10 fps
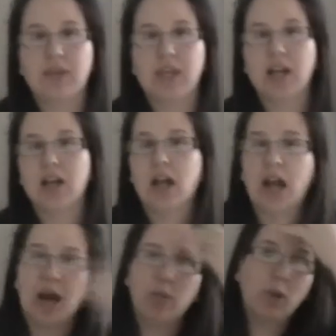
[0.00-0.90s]
Yeah,
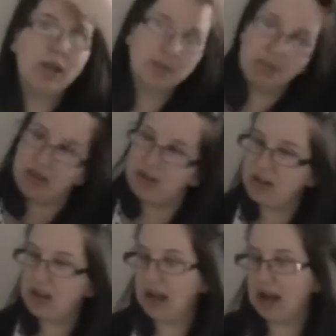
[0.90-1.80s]
we can
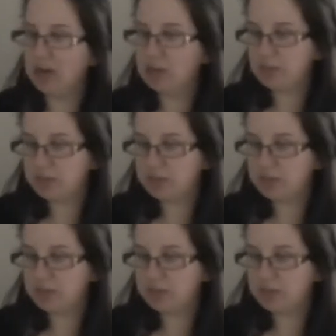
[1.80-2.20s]
be, our